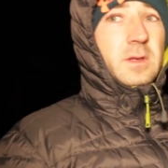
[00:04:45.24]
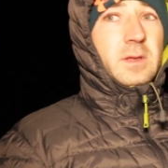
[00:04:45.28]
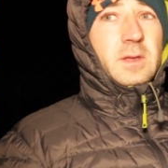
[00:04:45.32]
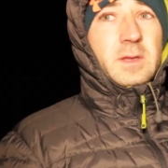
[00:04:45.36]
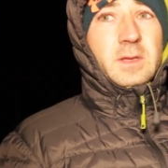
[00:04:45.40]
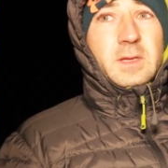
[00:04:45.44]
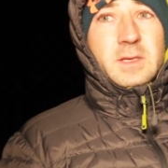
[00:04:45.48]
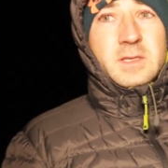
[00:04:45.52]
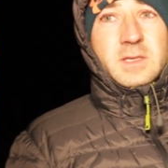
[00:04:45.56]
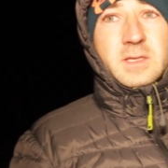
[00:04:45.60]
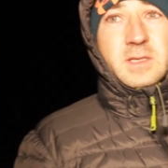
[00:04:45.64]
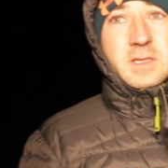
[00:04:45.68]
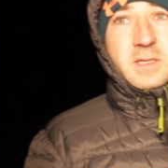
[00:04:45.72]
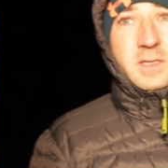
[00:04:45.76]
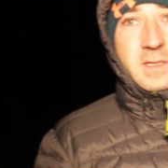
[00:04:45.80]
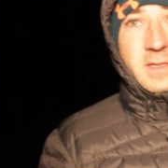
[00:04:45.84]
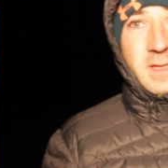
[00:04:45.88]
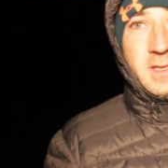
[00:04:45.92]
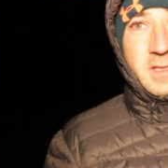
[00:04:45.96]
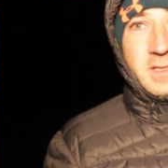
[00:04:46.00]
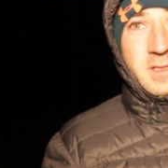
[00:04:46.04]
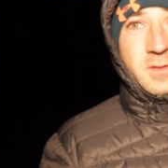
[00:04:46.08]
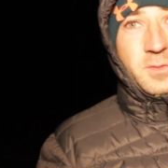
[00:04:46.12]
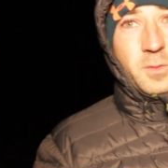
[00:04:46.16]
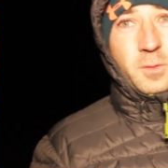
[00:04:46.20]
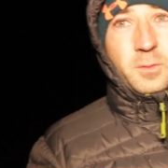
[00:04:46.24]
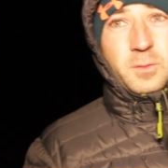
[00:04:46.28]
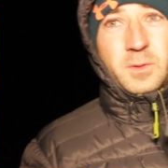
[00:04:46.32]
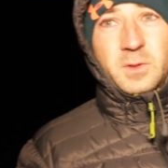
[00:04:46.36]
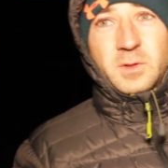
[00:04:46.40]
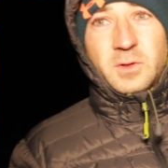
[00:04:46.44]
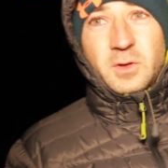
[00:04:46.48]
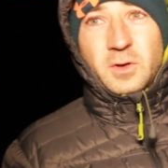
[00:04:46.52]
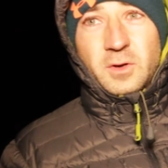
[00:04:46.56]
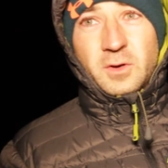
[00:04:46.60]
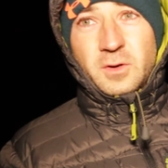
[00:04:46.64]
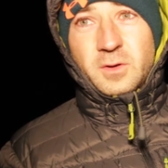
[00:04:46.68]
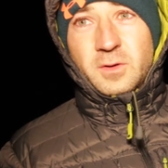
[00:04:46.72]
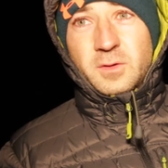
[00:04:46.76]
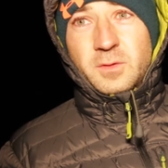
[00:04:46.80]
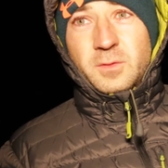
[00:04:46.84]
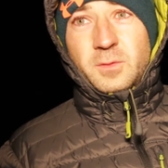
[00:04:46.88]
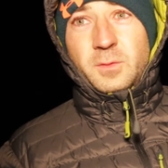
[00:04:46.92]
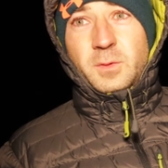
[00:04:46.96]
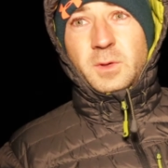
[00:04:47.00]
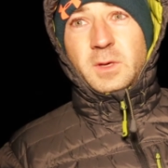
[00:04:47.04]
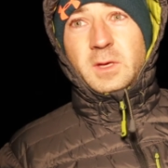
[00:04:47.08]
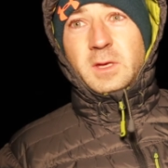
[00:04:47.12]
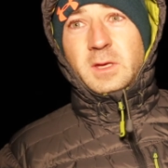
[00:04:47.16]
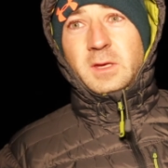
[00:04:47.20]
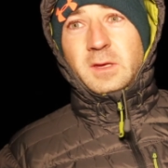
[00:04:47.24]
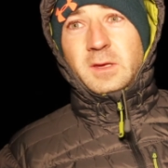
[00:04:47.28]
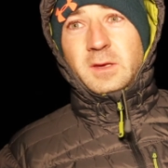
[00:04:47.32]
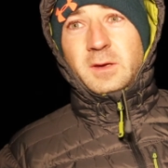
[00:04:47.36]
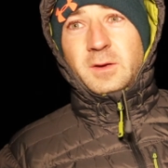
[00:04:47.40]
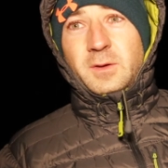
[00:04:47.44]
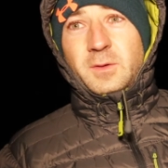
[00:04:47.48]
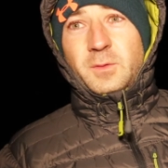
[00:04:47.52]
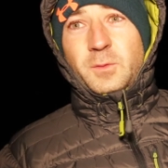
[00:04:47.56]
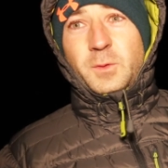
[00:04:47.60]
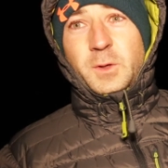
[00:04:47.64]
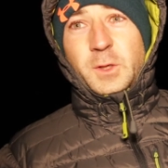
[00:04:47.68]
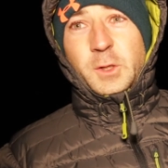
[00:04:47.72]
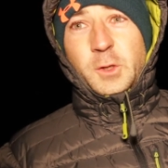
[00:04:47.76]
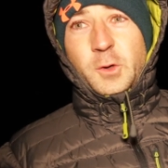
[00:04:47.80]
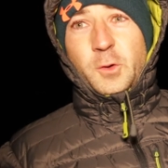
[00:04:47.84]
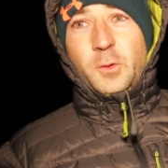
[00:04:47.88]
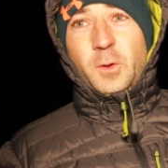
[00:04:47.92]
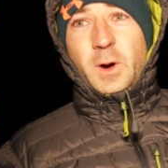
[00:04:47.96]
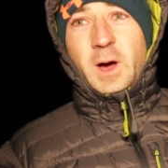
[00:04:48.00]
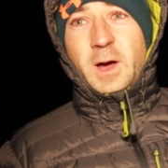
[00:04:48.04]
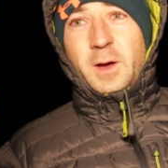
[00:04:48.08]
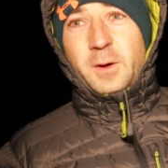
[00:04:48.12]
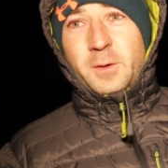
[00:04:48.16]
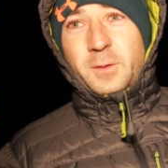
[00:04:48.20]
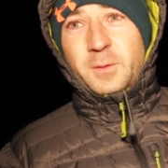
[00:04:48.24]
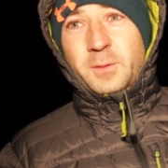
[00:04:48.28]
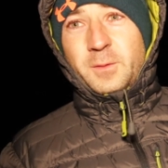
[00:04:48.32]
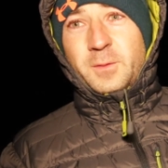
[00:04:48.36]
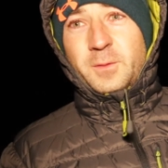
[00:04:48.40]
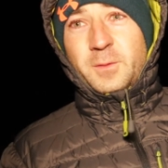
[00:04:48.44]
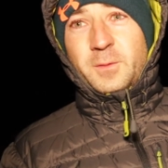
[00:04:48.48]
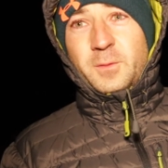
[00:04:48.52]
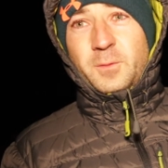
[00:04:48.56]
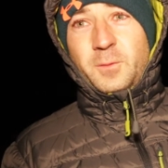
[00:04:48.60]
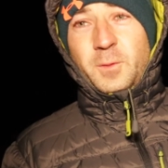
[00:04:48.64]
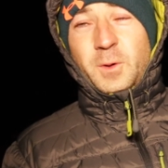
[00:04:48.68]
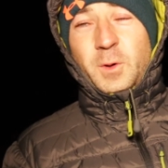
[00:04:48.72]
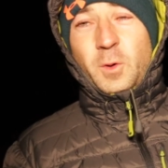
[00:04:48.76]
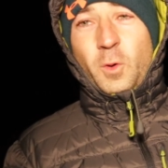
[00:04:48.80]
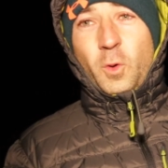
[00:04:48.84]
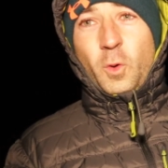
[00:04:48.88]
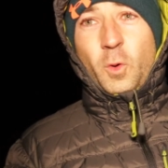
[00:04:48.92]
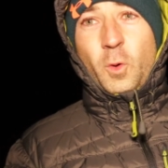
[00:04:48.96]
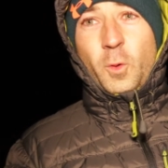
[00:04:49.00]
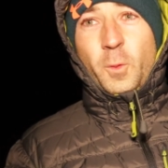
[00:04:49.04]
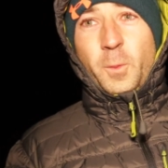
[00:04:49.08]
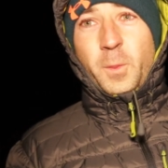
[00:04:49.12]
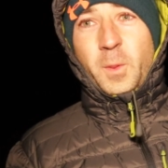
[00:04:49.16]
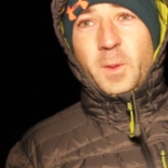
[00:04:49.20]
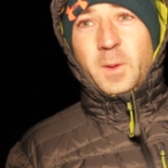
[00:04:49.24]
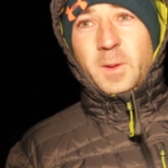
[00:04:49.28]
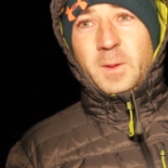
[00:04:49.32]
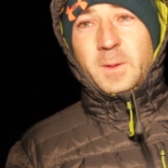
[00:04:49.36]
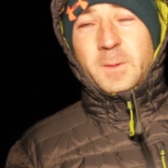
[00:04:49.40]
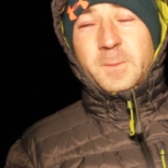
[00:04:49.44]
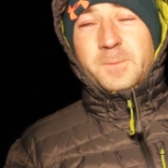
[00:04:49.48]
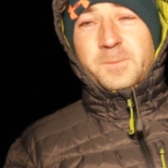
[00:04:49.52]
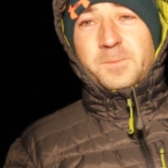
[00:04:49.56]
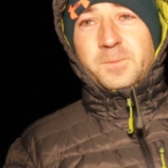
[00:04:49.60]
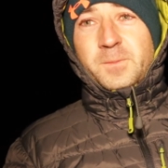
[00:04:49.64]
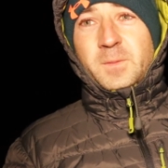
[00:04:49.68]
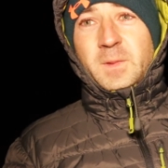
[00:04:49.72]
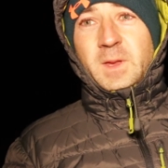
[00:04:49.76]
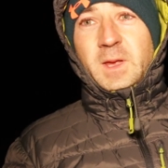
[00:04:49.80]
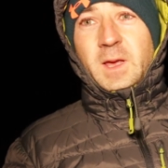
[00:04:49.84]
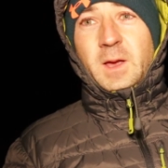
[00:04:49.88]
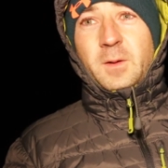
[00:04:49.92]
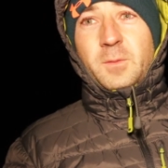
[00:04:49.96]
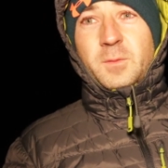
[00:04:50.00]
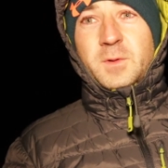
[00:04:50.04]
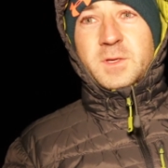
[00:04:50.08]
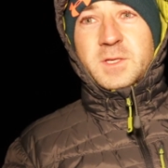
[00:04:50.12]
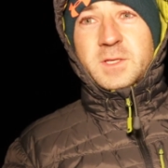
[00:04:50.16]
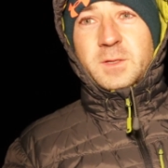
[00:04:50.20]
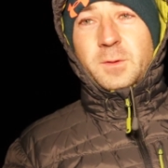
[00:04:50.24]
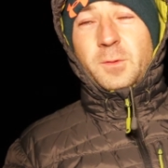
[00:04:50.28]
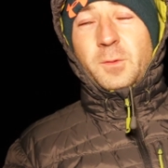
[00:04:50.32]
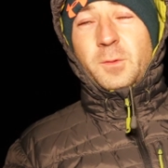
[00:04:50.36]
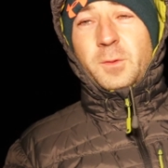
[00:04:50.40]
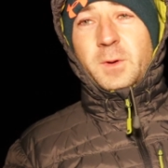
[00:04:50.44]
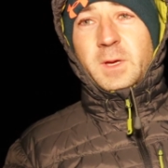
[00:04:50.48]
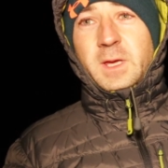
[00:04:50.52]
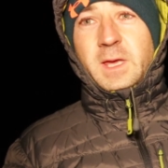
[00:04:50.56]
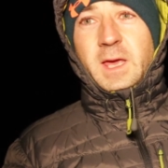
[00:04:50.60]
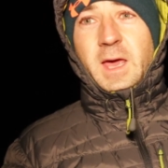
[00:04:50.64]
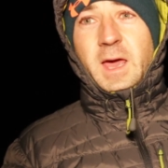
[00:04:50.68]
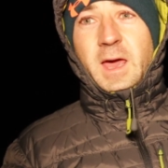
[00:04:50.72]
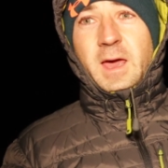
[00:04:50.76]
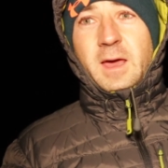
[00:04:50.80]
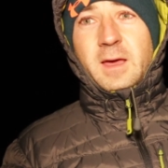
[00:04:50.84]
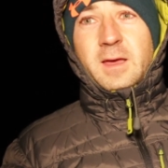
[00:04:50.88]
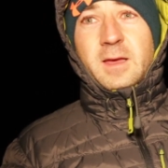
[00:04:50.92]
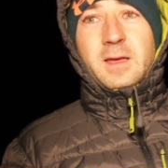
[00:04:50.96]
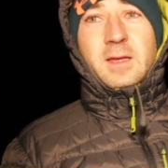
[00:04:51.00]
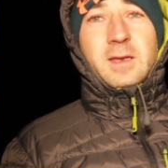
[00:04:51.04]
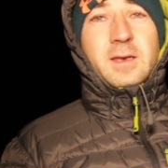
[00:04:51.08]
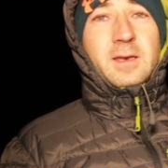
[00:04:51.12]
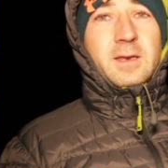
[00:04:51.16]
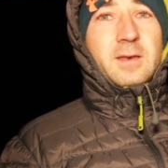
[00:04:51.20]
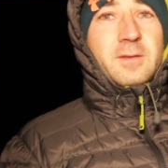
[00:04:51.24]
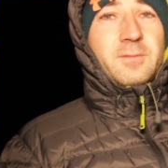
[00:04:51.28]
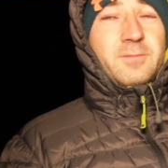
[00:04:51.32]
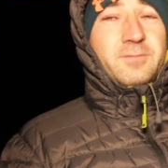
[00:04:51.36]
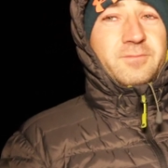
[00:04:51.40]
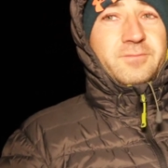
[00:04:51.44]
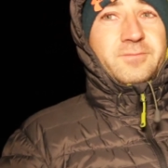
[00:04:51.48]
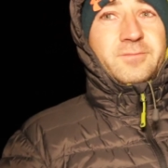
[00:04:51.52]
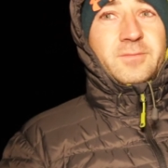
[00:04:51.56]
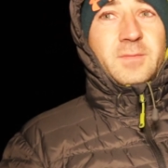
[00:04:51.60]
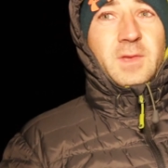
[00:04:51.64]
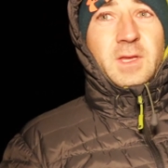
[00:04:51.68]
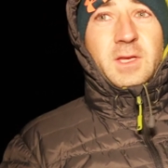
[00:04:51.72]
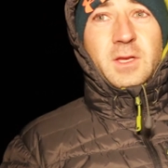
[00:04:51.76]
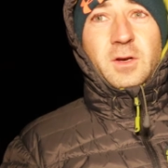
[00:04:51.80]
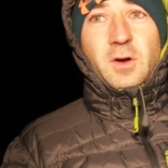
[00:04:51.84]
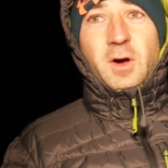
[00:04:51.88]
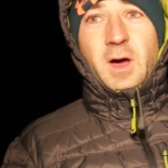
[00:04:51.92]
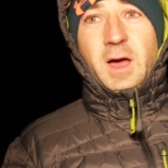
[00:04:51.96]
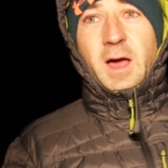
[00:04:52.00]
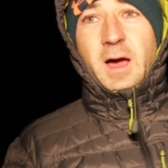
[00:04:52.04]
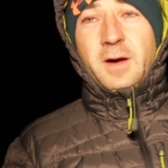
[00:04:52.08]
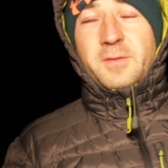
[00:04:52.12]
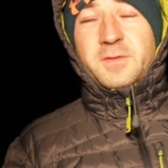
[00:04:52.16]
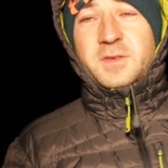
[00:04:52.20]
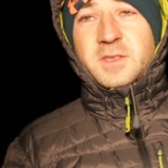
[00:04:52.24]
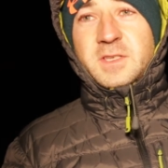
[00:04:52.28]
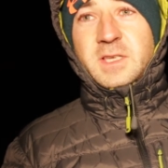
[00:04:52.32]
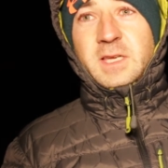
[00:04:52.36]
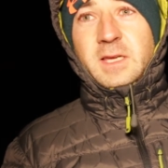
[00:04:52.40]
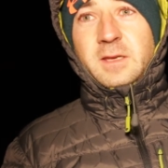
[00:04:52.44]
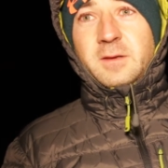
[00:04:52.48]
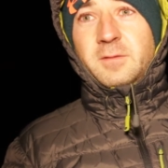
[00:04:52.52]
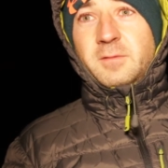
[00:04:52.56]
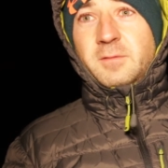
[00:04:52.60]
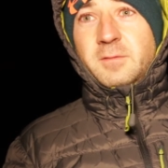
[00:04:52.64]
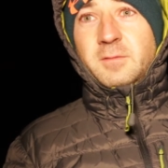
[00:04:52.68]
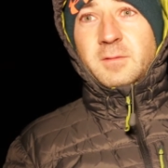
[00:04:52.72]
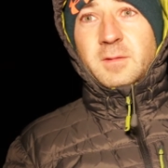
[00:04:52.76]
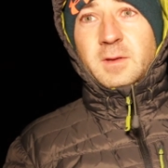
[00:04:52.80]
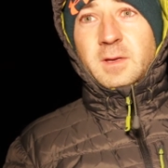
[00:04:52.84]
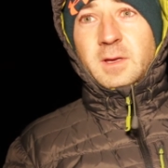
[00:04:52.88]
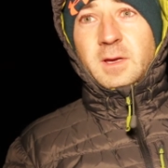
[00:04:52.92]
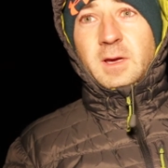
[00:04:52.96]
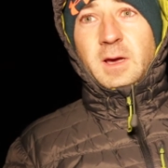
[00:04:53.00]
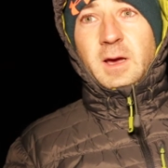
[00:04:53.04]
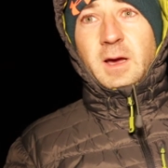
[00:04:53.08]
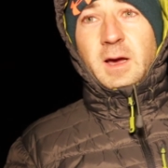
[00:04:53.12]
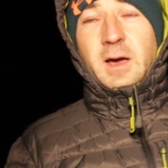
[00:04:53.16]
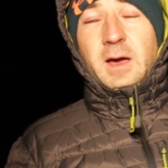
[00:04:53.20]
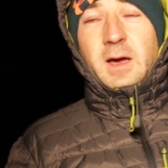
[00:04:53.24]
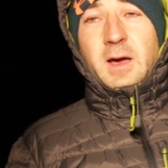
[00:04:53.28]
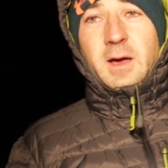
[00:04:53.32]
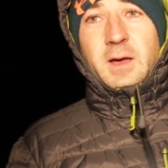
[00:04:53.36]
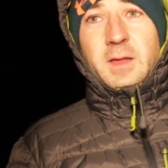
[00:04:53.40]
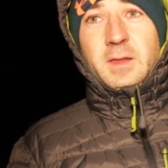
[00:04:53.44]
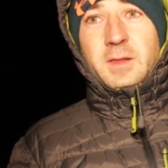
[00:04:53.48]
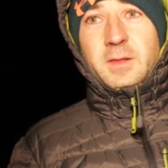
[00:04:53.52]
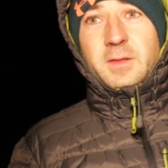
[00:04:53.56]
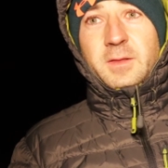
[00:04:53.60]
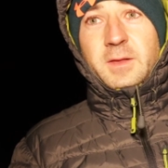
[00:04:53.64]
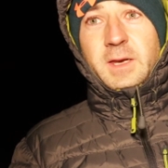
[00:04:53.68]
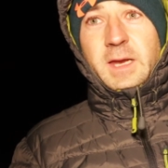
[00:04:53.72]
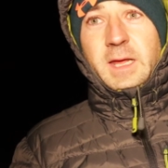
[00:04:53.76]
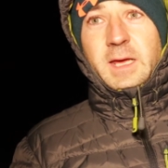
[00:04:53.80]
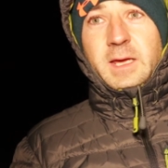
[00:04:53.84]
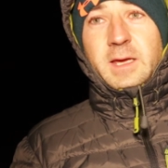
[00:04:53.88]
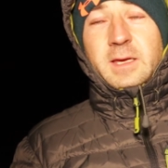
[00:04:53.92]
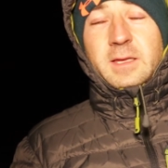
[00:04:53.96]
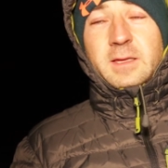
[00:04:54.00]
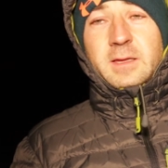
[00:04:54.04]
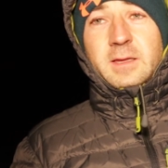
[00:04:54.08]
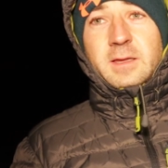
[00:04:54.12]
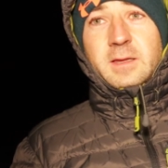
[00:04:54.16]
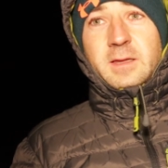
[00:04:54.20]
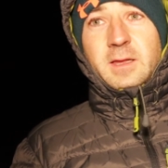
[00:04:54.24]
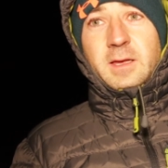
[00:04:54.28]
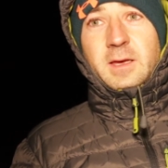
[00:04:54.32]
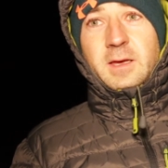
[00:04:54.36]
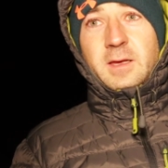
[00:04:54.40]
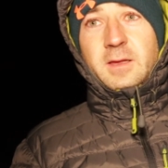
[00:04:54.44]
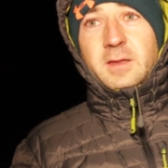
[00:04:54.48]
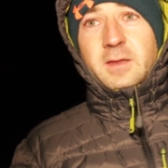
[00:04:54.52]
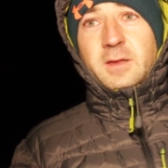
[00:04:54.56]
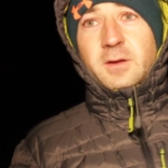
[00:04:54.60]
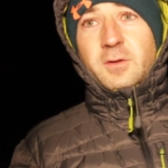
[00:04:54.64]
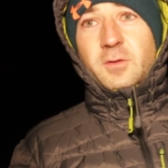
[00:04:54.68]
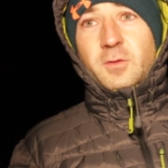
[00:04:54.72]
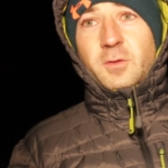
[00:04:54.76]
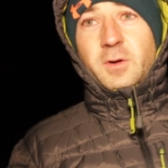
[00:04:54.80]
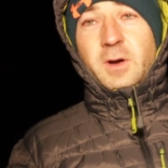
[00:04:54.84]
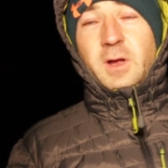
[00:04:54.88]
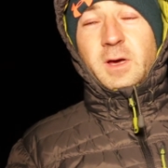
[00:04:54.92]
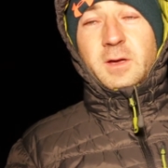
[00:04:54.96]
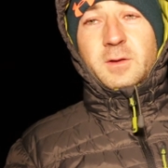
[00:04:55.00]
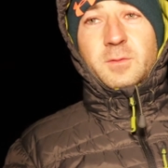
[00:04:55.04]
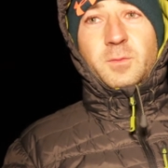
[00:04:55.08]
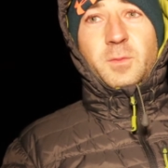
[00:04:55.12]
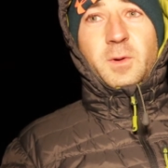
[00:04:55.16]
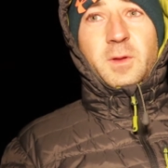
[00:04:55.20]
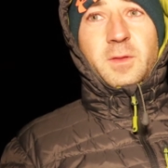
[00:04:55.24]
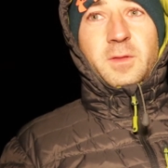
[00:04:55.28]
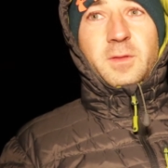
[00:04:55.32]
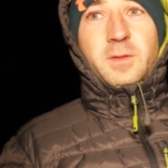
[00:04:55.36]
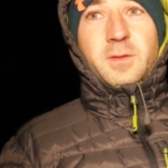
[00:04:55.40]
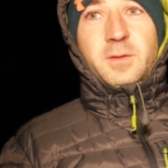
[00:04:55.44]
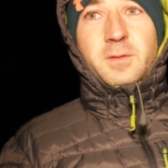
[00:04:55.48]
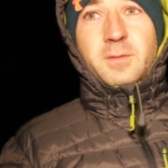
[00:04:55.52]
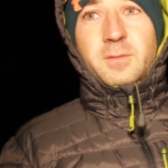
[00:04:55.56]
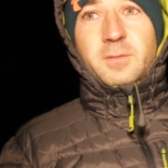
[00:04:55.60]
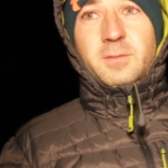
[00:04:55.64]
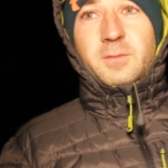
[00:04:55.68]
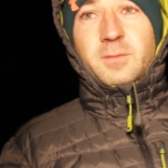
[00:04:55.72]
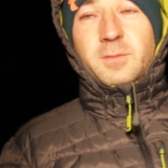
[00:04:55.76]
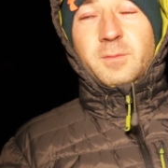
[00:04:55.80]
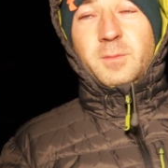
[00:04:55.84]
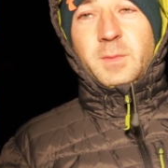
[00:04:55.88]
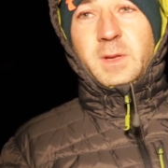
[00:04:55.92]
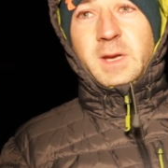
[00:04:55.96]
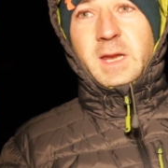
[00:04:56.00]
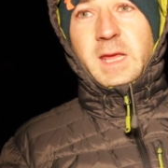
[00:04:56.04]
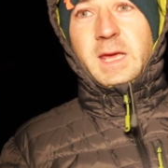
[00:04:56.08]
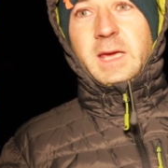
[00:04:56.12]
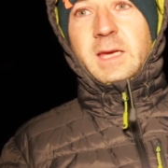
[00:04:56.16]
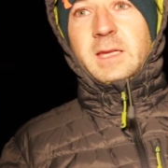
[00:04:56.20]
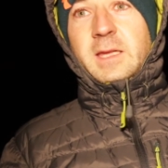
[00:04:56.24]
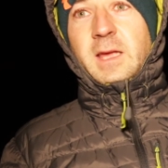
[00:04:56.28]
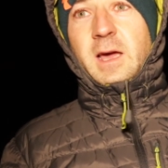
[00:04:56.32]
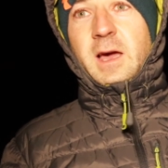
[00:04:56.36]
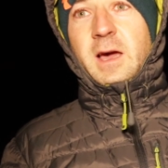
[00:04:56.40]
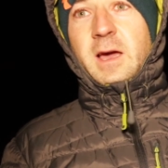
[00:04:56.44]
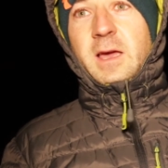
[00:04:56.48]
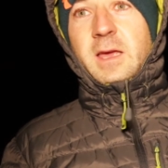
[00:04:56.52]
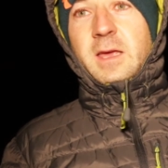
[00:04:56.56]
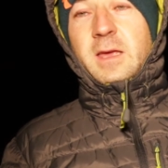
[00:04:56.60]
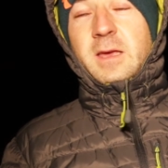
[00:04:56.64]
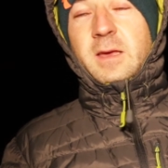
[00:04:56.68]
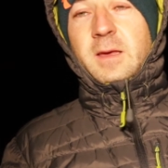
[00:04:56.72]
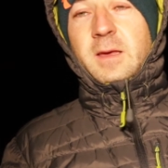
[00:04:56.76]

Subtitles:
this is what we do. We go out, we hope, and we see what we get. And you know, I have seen the Aurora with my naked eye,